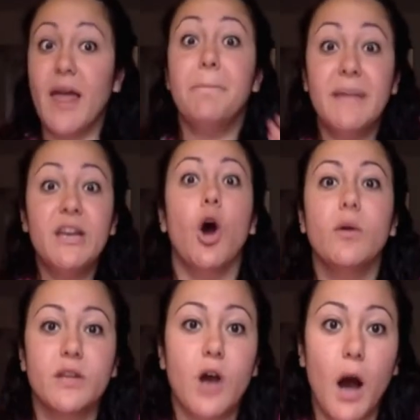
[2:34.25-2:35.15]
Let me know
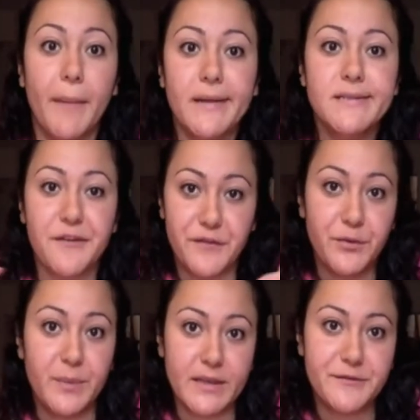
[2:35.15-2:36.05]
in the comments if
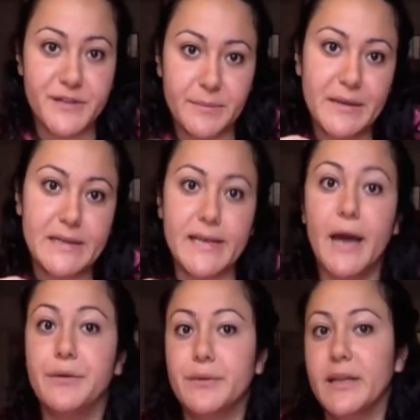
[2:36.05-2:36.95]
you believed him, because I
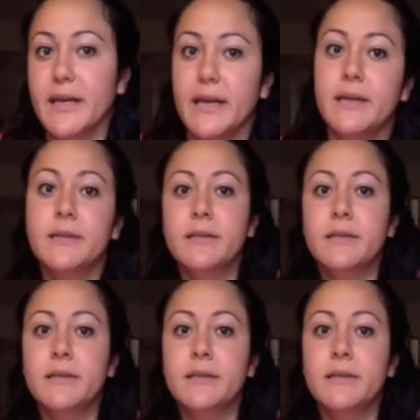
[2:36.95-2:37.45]
don't really